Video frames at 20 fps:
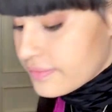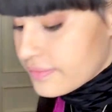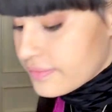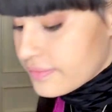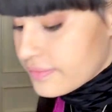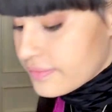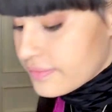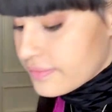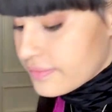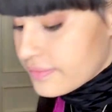
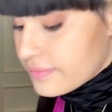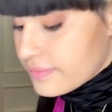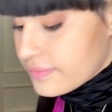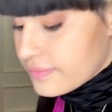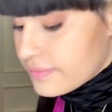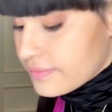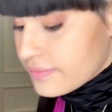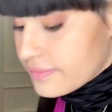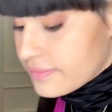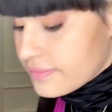
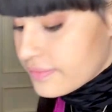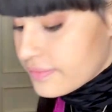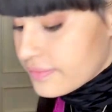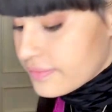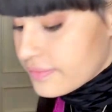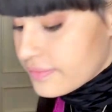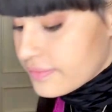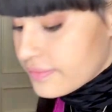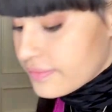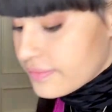
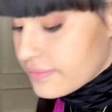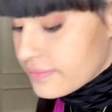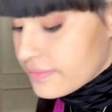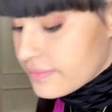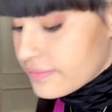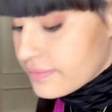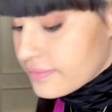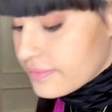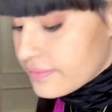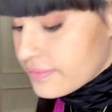
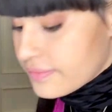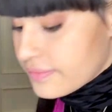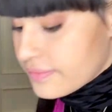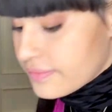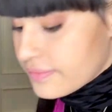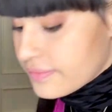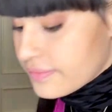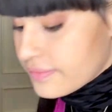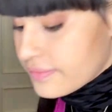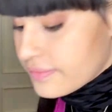
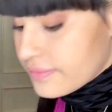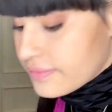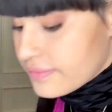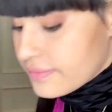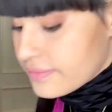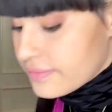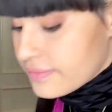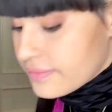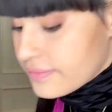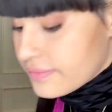
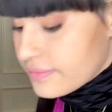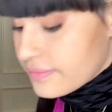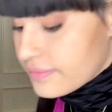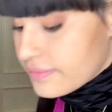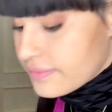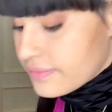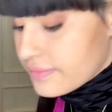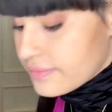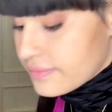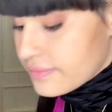
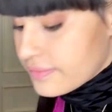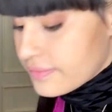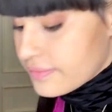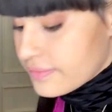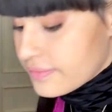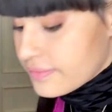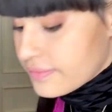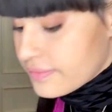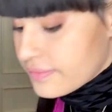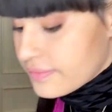
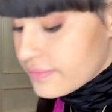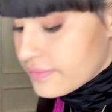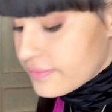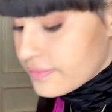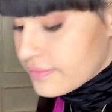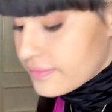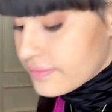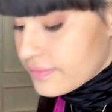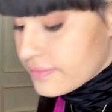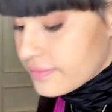
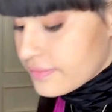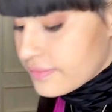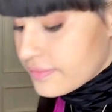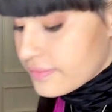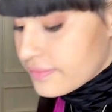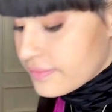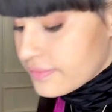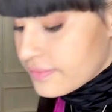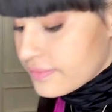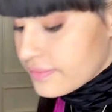
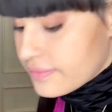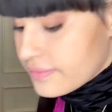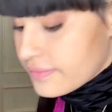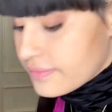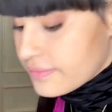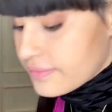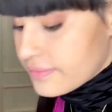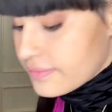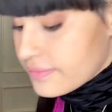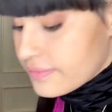
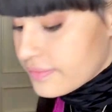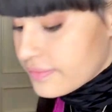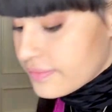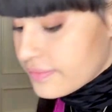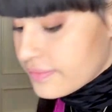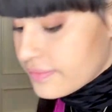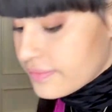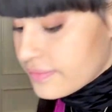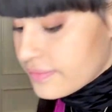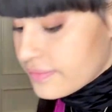
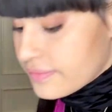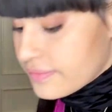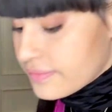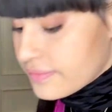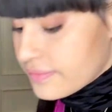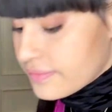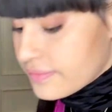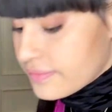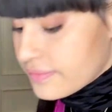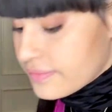
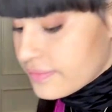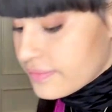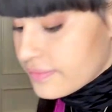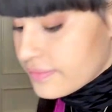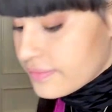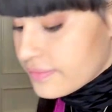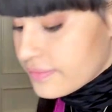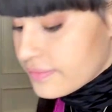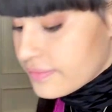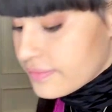
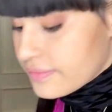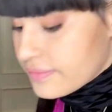(silent)